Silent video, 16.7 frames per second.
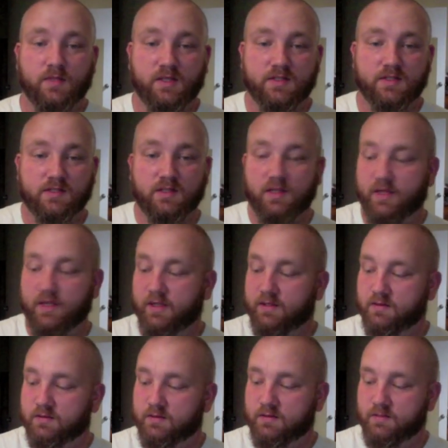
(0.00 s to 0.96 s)
thanks a lot.
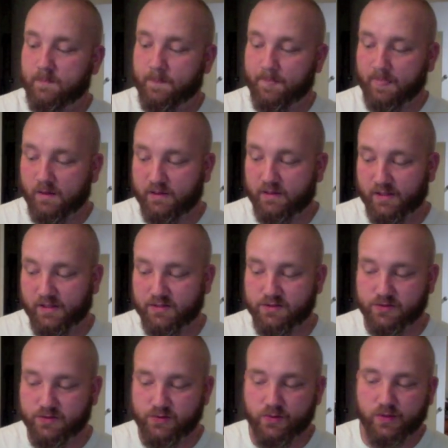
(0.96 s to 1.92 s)
Now
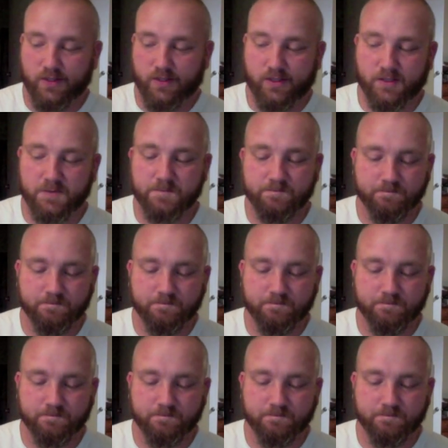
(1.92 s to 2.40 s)
to uh,